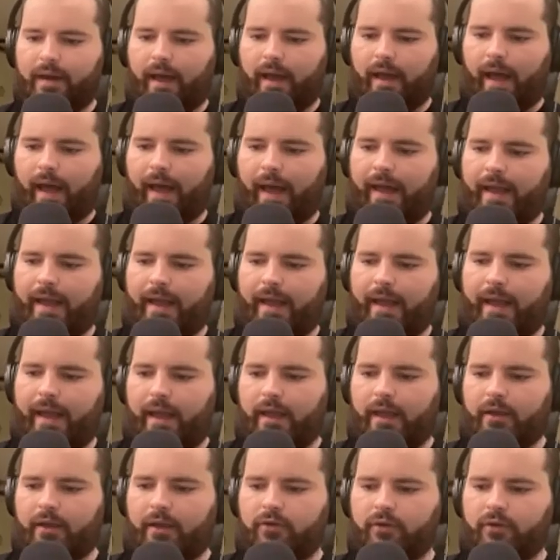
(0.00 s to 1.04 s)
I
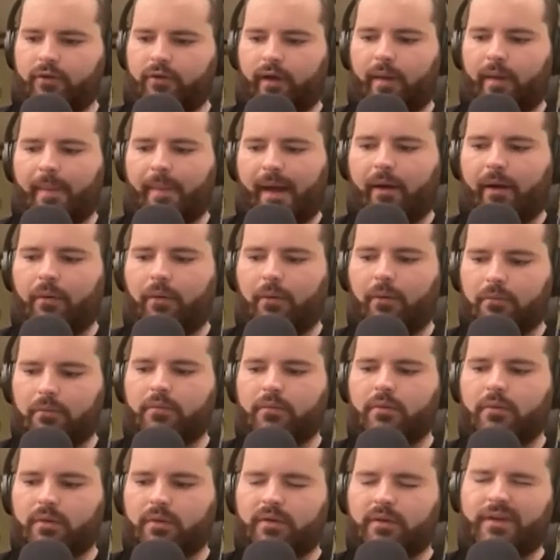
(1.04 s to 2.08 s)
took about
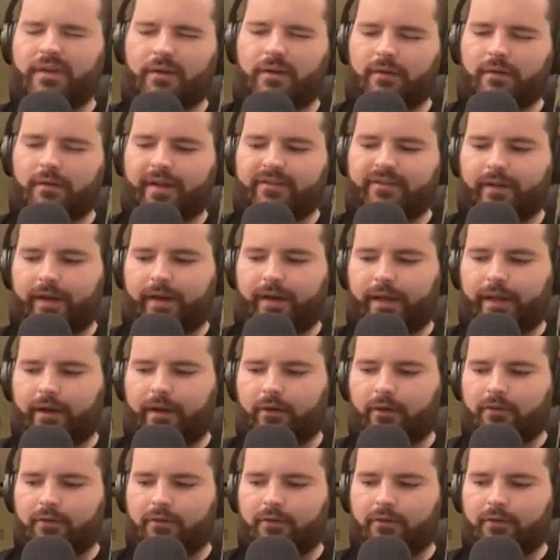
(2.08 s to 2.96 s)
a little less than a year